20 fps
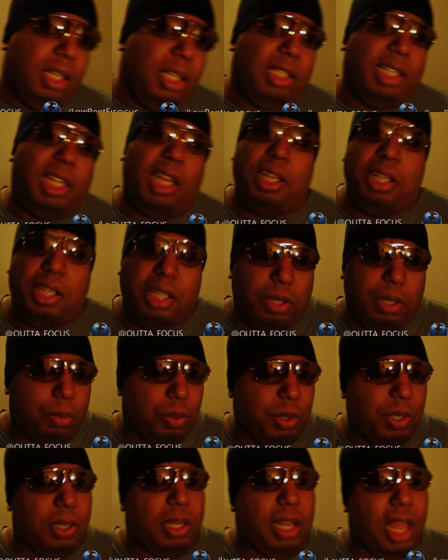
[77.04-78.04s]
tell you the
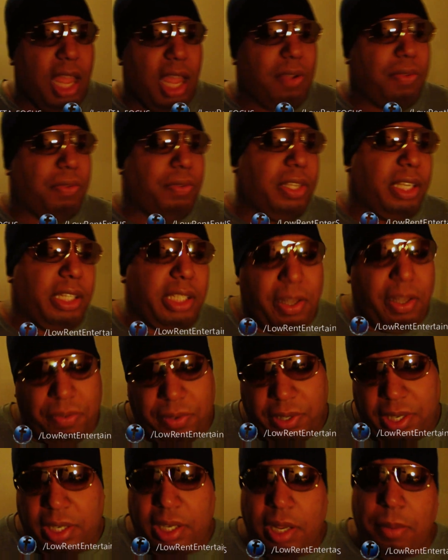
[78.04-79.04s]
real life
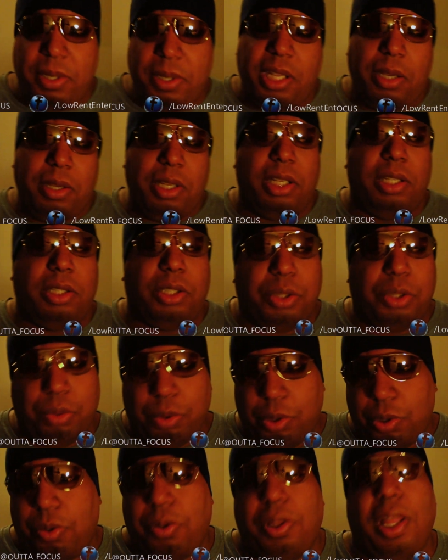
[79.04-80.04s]
significant, let me tell you the
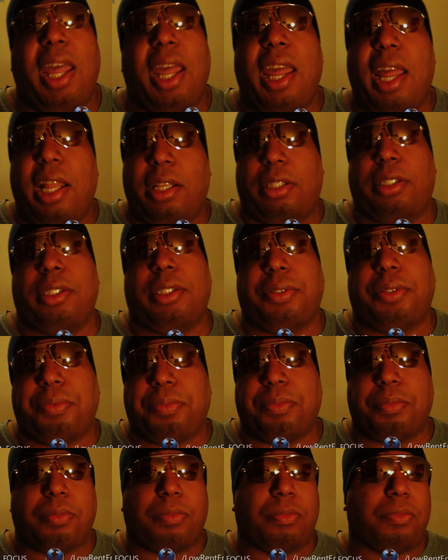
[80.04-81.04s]
truth answer.
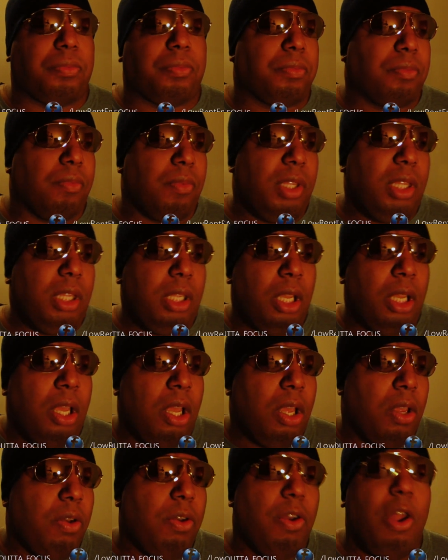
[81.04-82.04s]

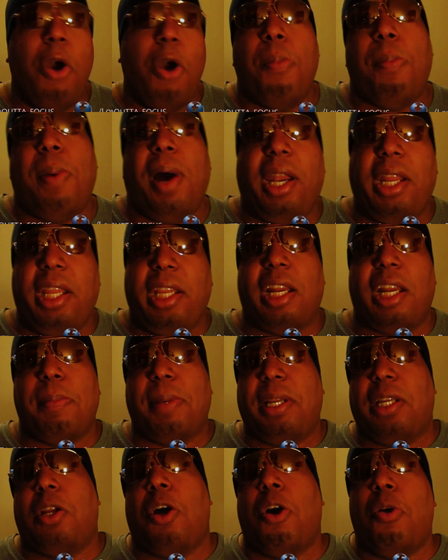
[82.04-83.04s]
Nobody, and I
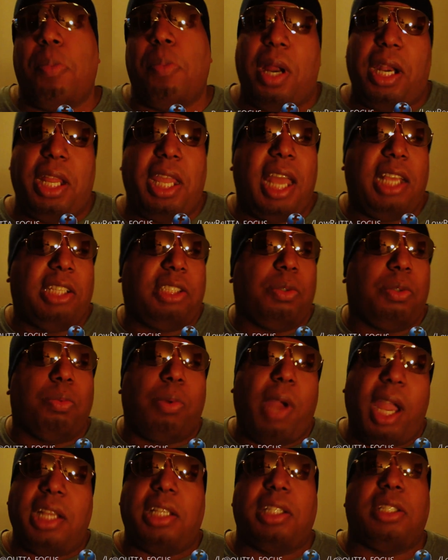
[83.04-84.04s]
mean nobody, has the
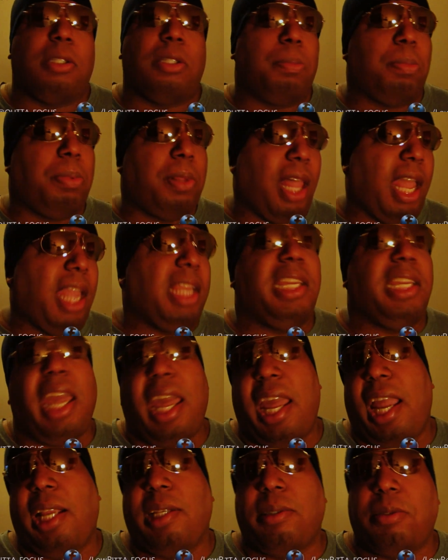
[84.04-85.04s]
right to play
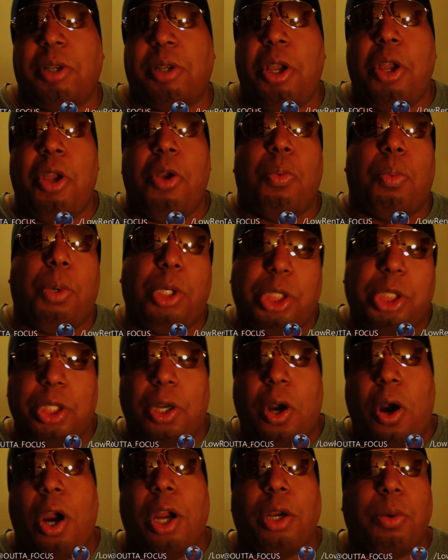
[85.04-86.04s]
games with your
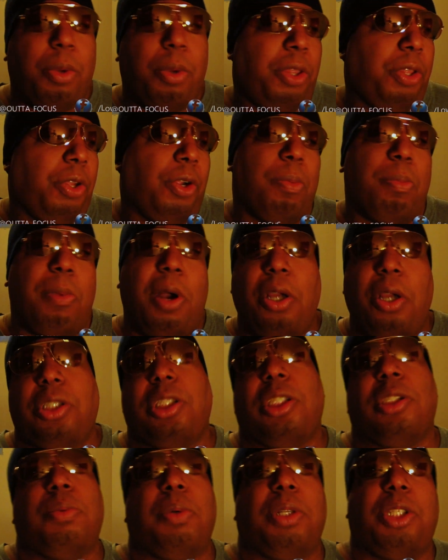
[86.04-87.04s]
heart, with your
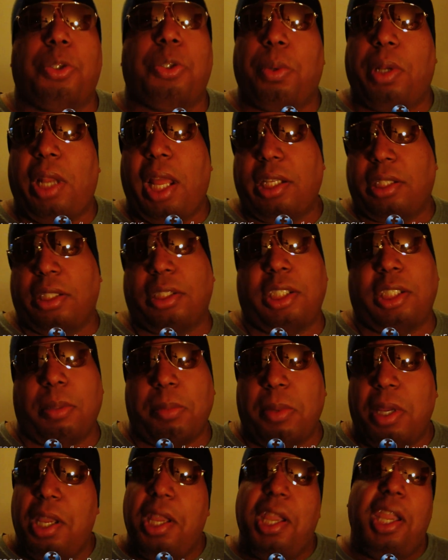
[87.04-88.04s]
emotions, with your relationship.
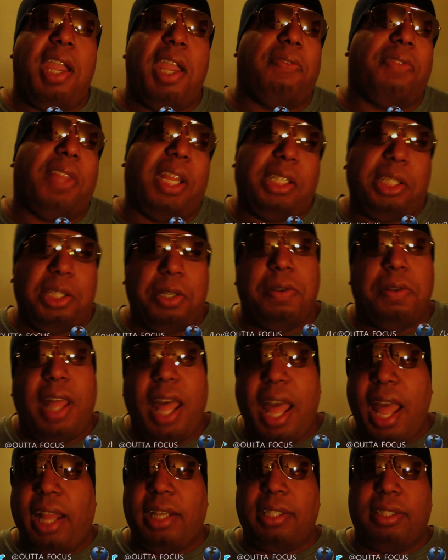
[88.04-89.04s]
If they do
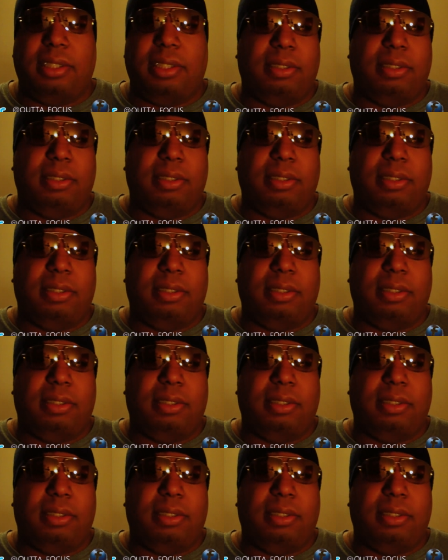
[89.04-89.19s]
that,